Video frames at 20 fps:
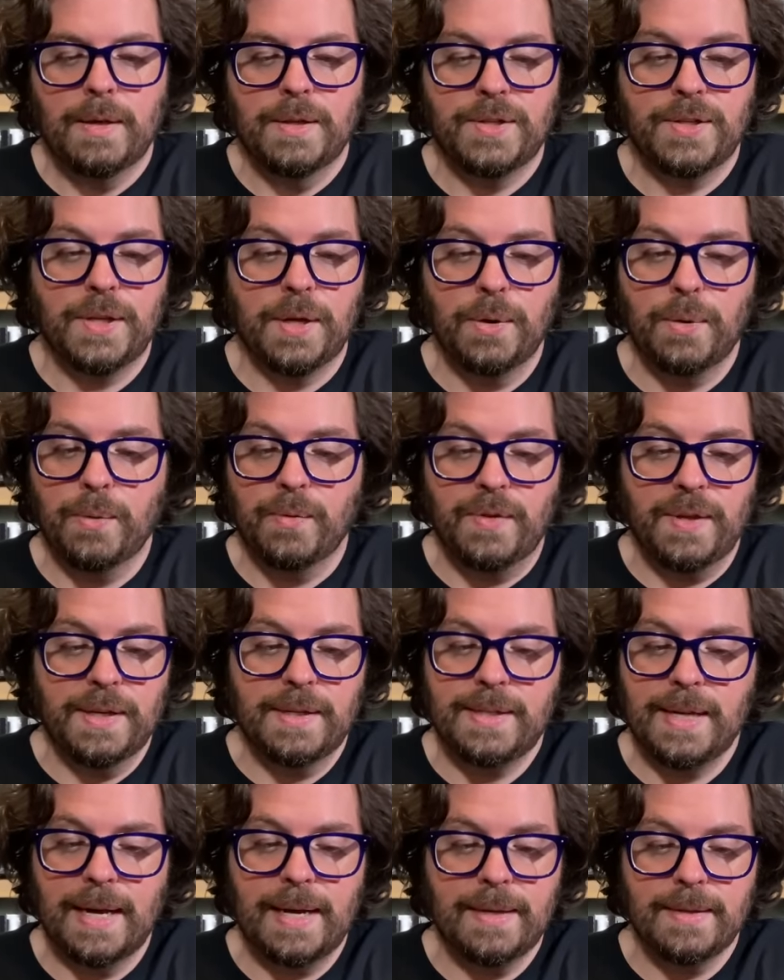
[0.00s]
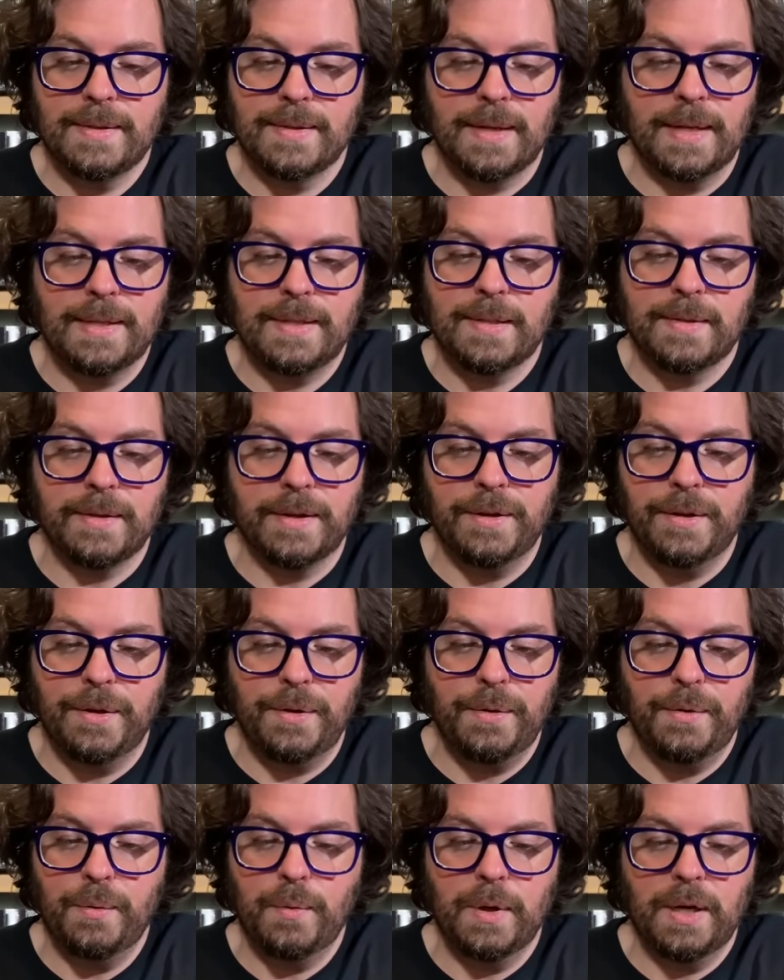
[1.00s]
So this has, it's a
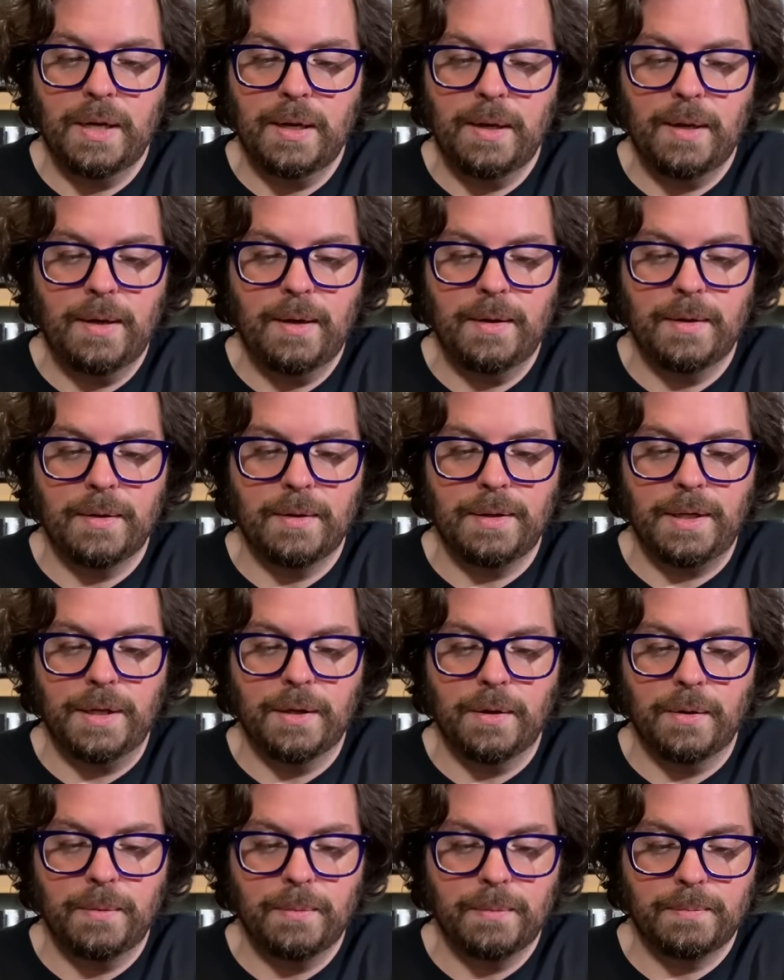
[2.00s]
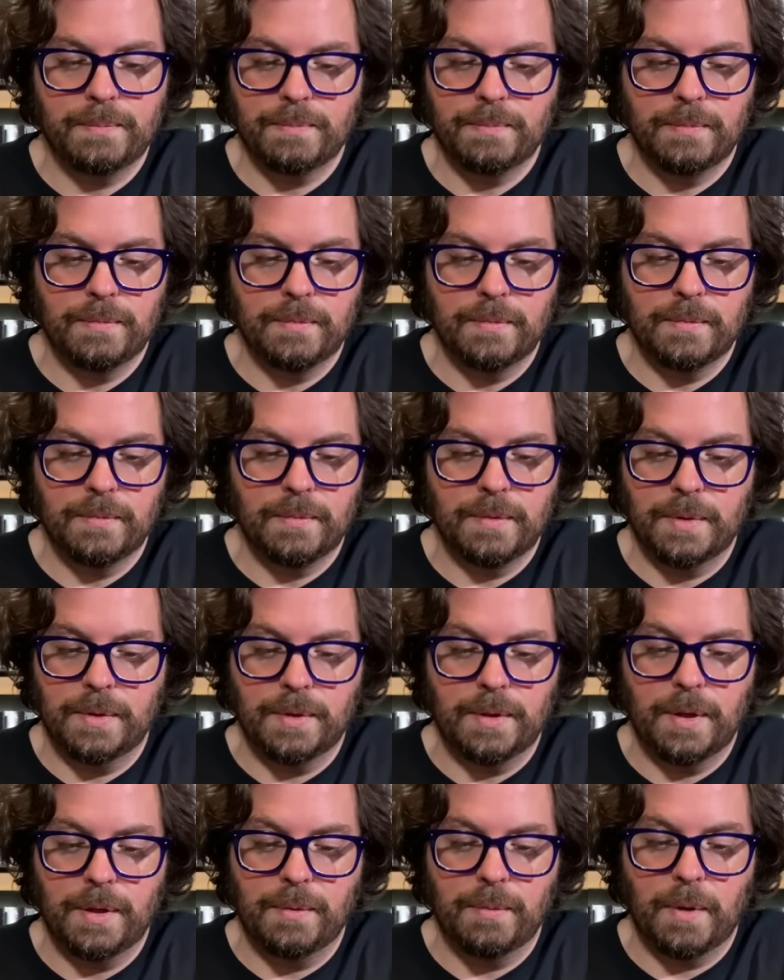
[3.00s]
new, you know,
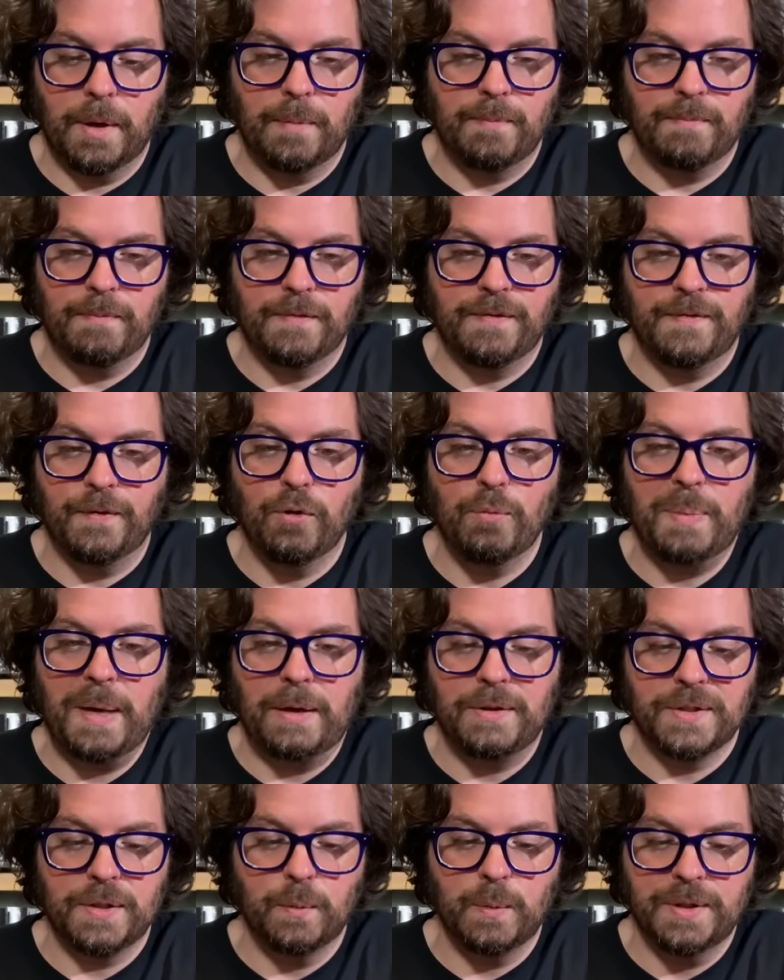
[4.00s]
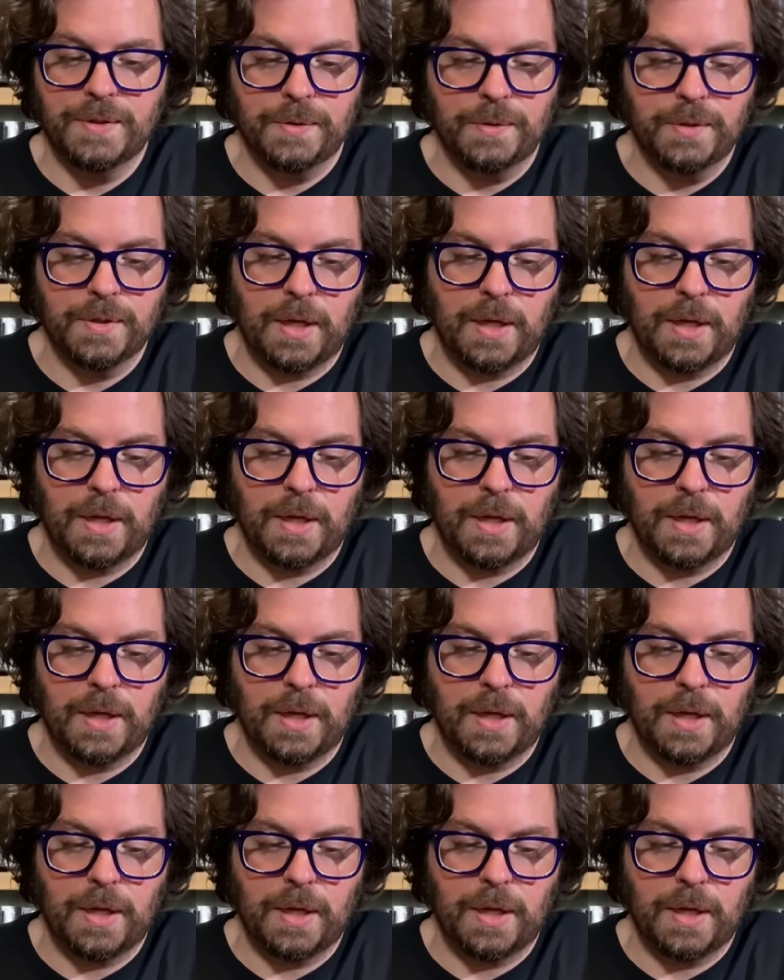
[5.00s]
full bells and whistles